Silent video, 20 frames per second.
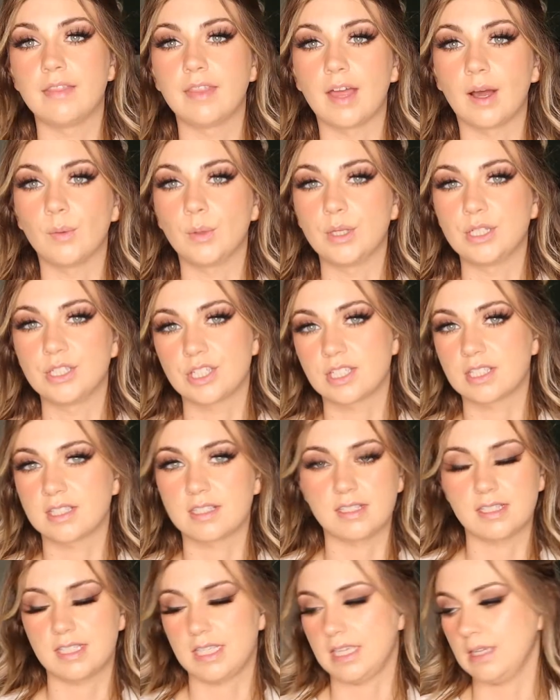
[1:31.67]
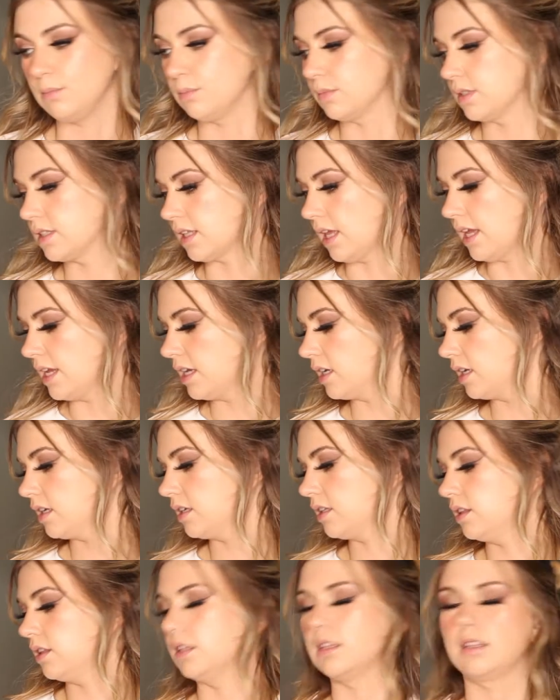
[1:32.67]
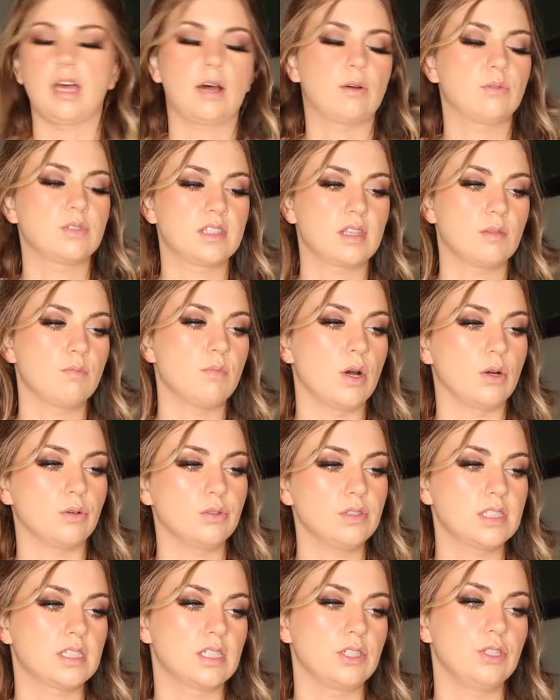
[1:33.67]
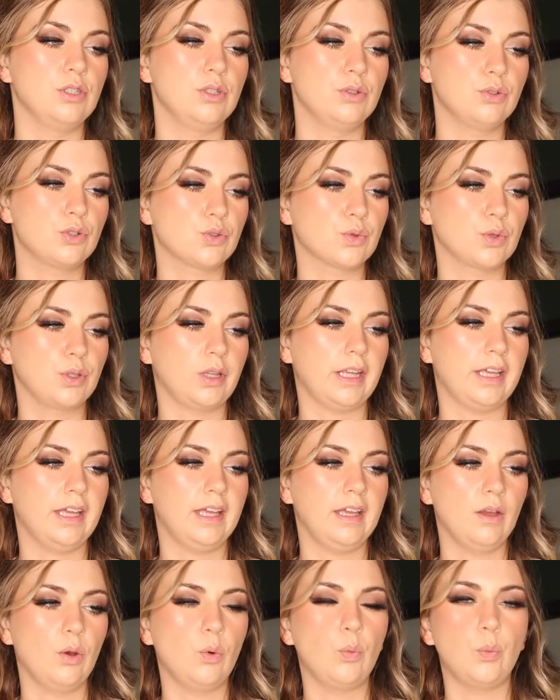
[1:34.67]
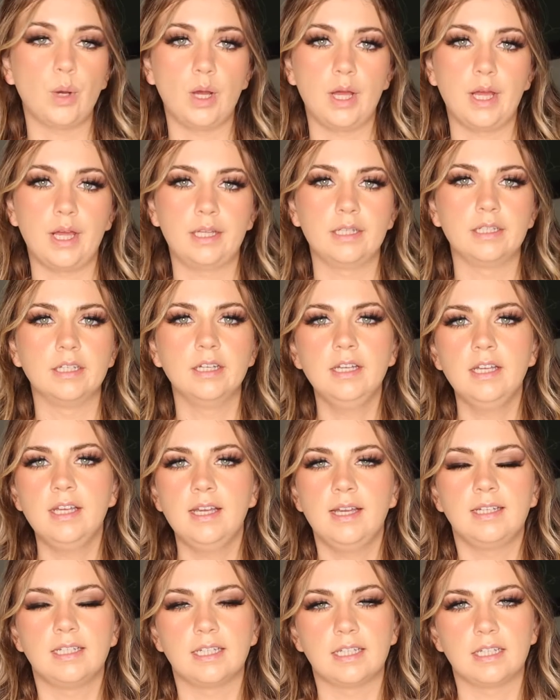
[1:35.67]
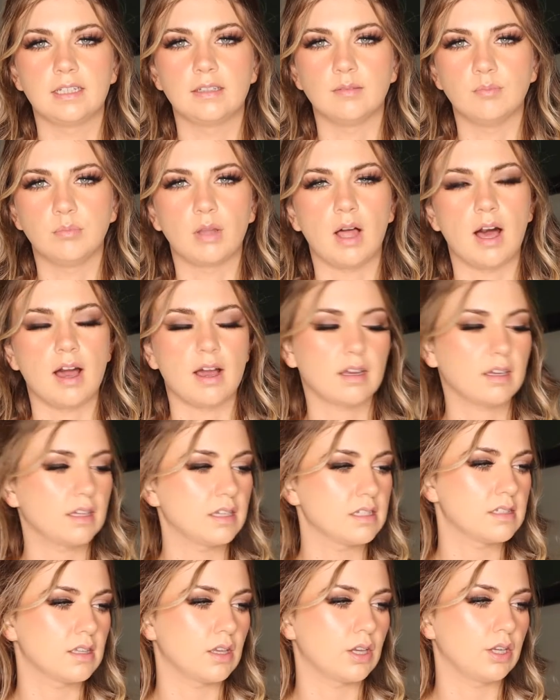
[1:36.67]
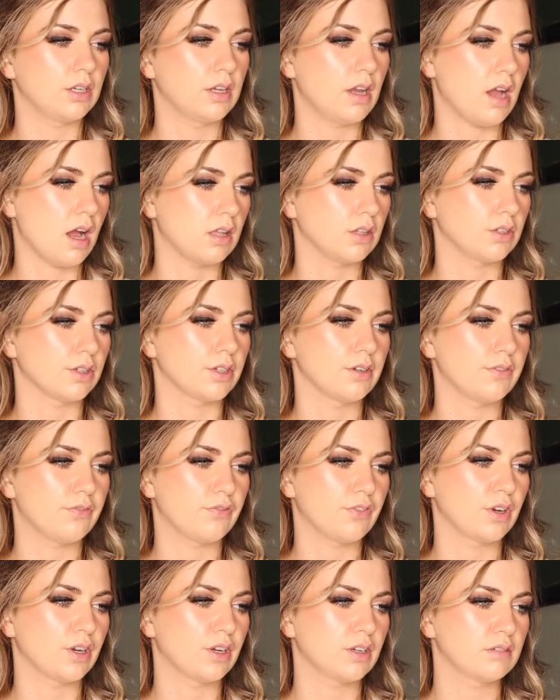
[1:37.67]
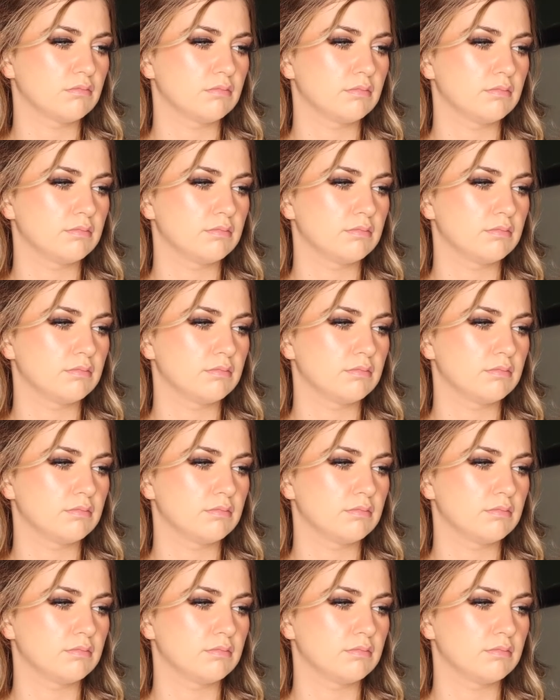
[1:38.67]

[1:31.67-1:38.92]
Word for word: And that one just seems like that was the most neutrally one and black is a good color for